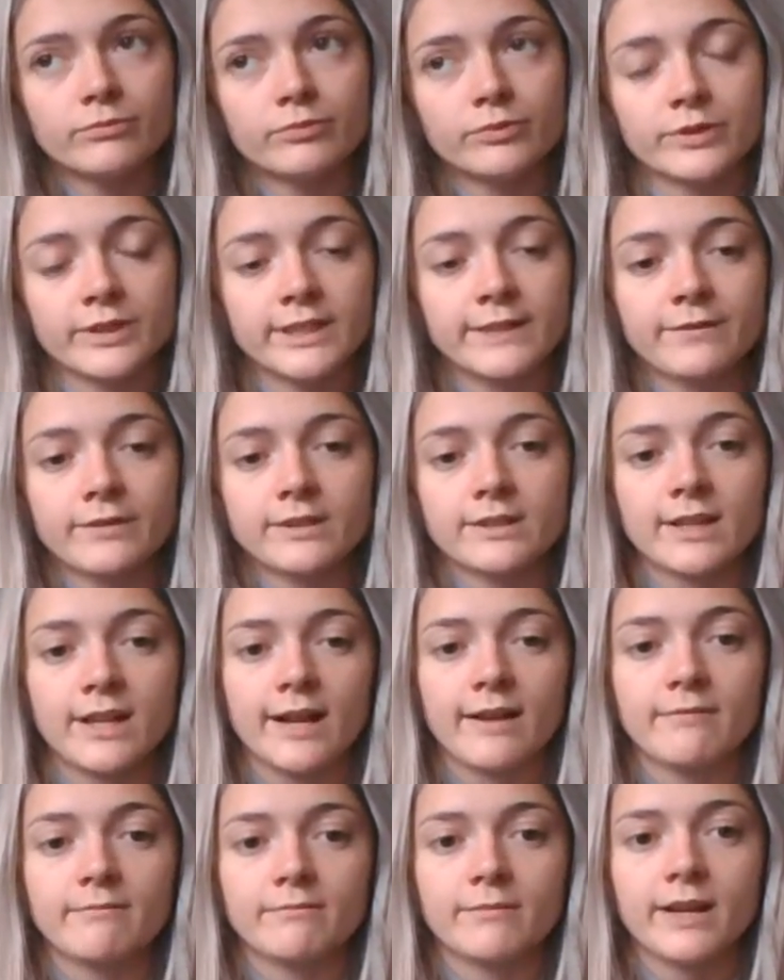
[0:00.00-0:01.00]
read different
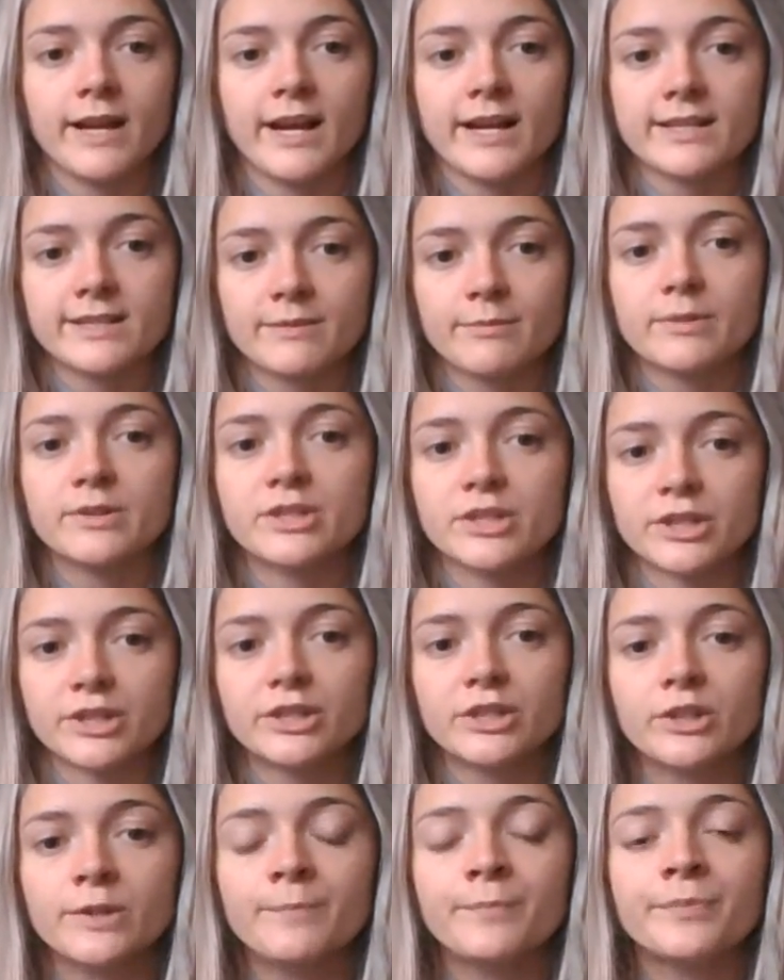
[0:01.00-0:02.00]
kinds of
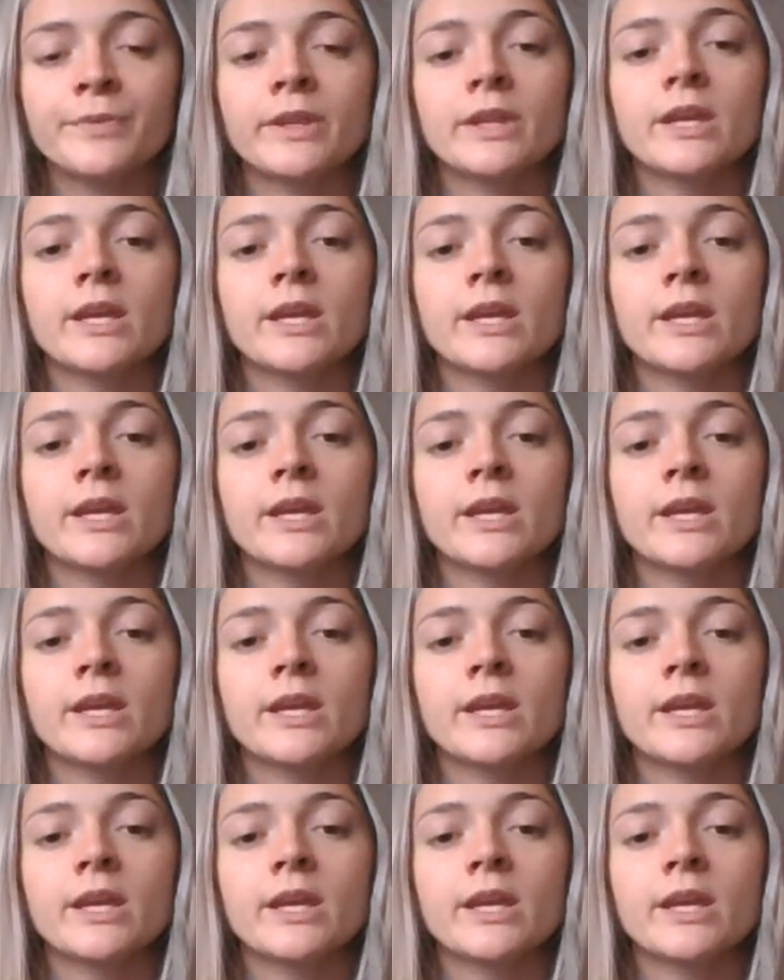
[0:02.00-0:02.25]
material